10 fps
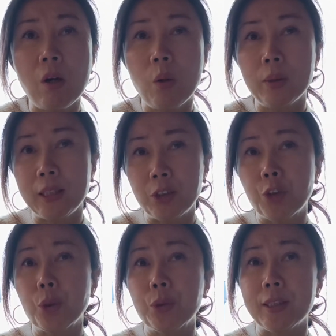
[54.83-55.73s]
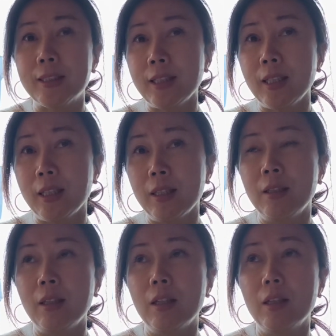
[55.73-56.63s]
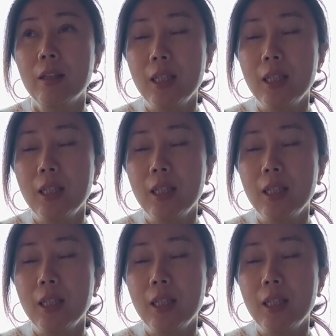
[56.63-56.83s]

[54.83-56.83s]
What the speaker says: all these children sitting in the